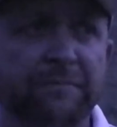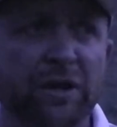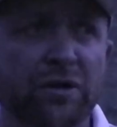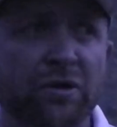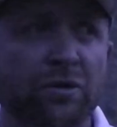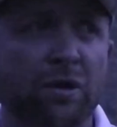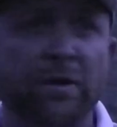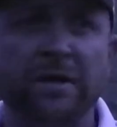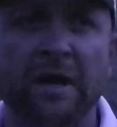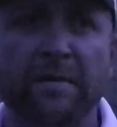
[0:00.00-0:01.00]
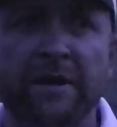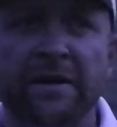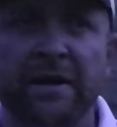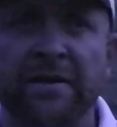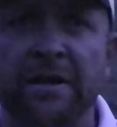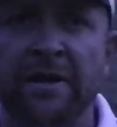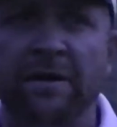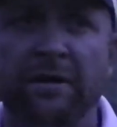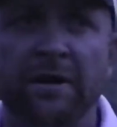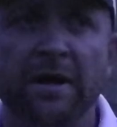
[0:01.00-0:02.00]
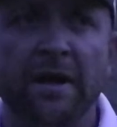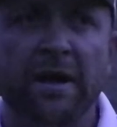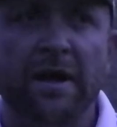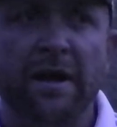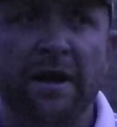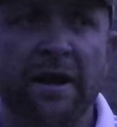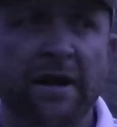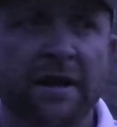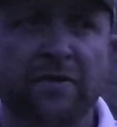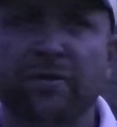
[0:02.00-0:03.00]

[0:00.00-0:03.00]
you know, growing them in